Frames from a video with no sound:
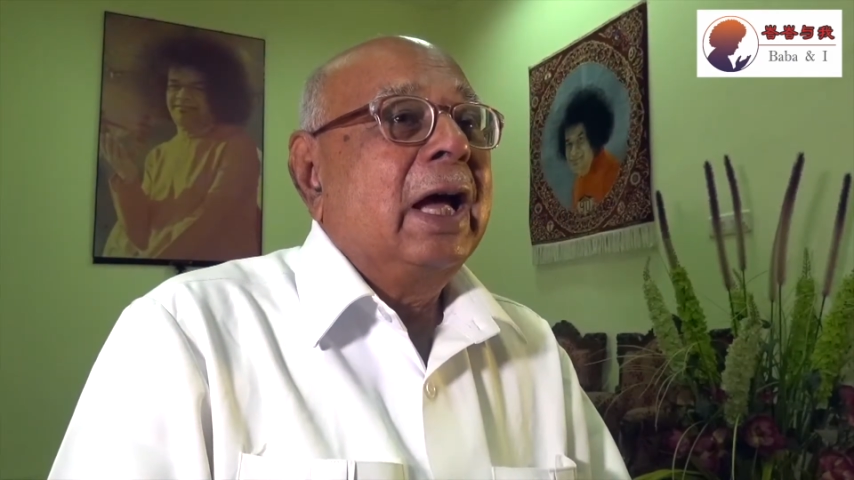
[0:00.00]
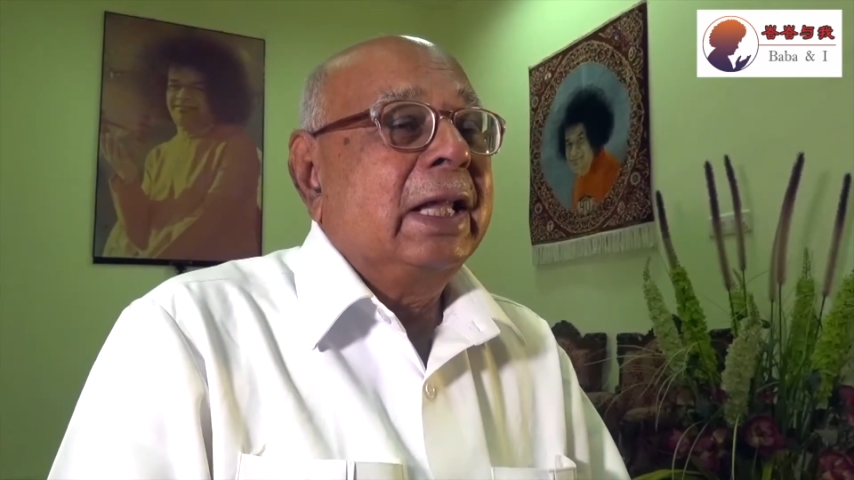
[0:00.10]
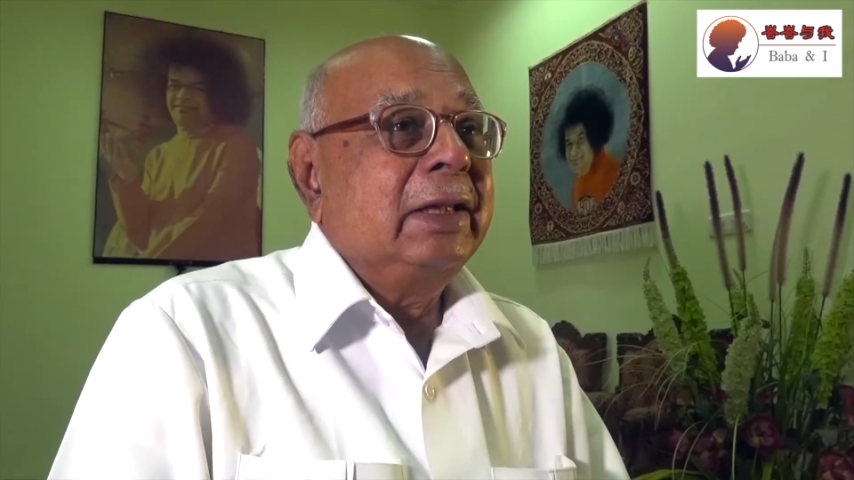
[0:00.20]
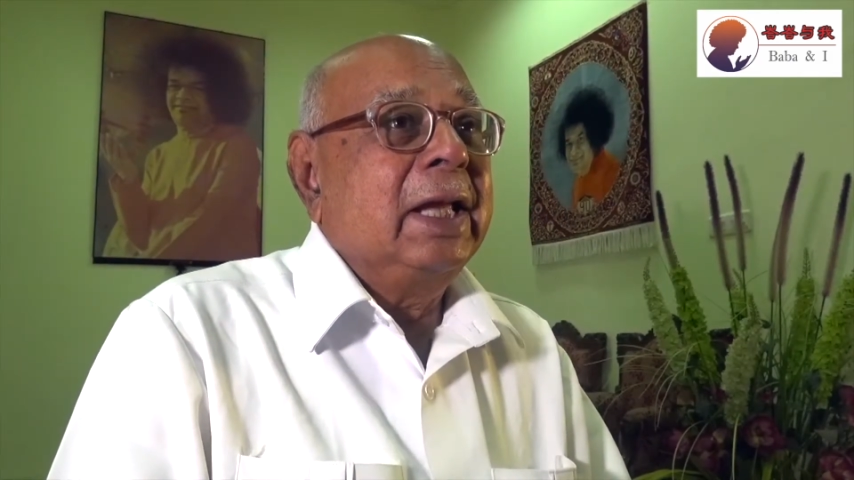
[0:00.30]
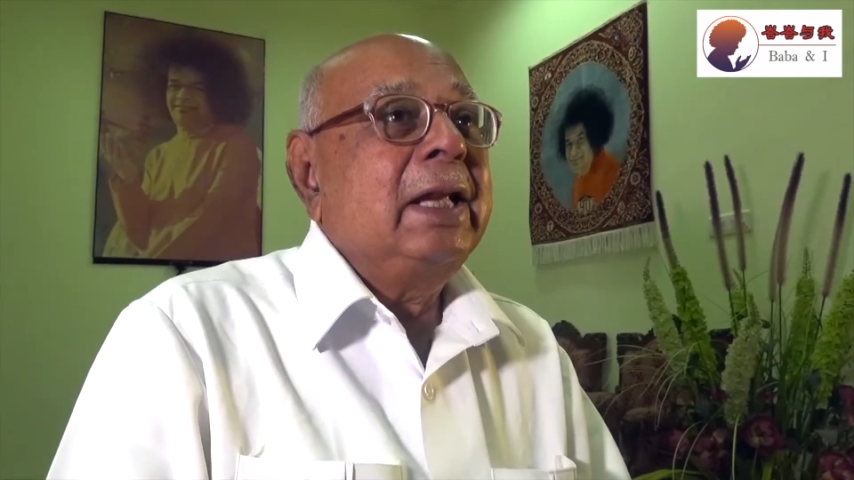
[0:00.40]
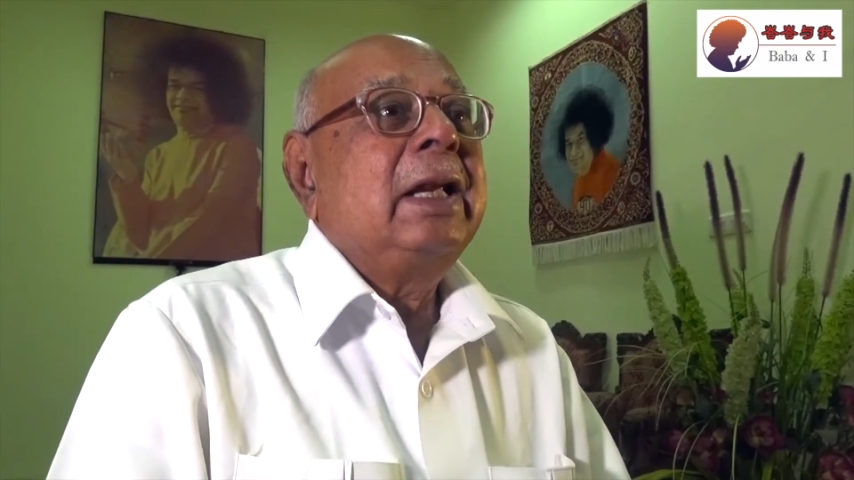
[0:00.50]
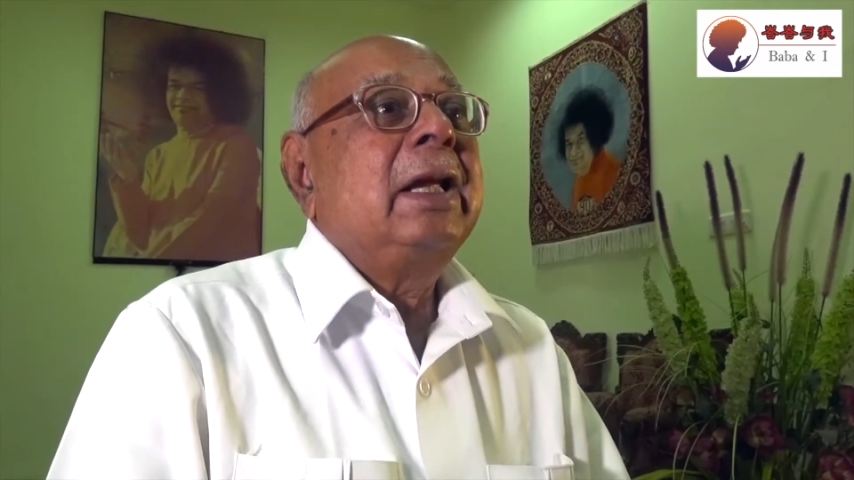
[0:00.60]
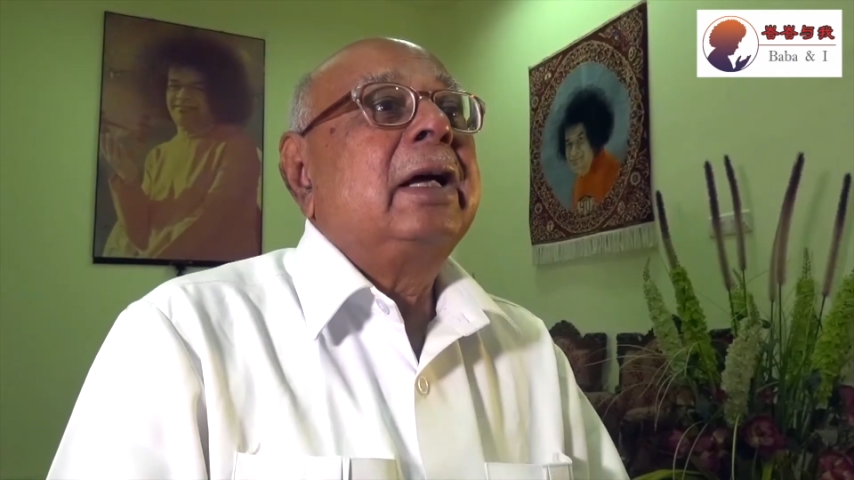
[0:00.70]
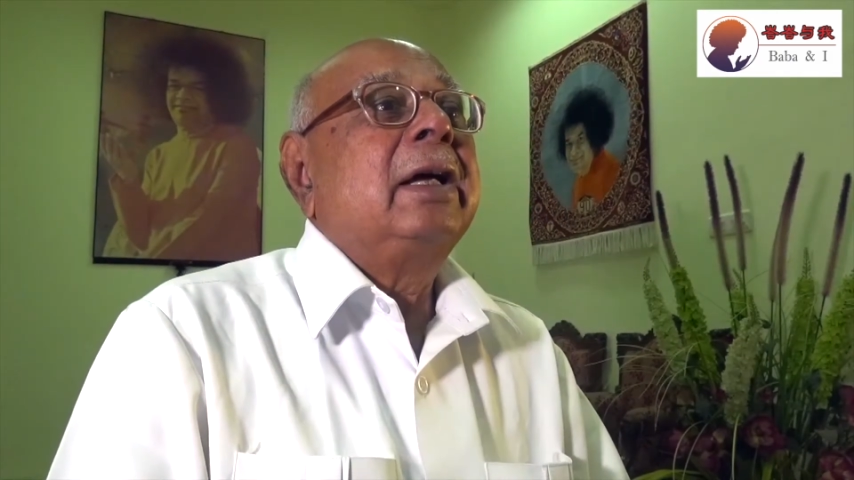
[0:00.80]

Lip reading: and then